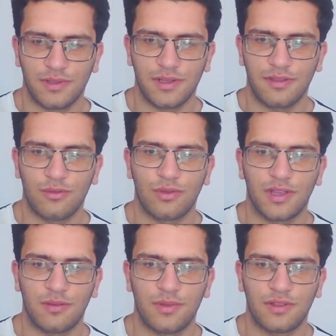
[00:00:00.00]
Yes, you
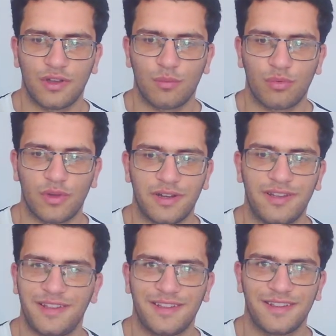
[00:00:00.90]
can be top
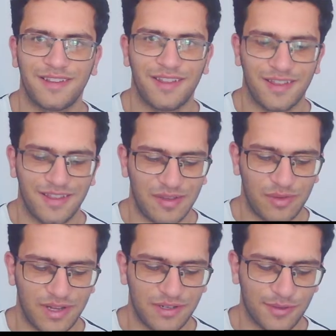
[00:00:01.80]
1.
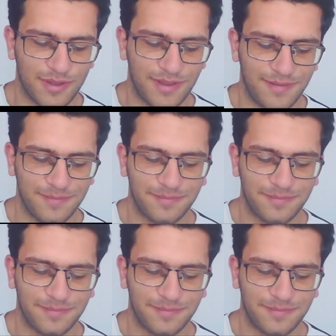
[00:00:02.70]
Why not?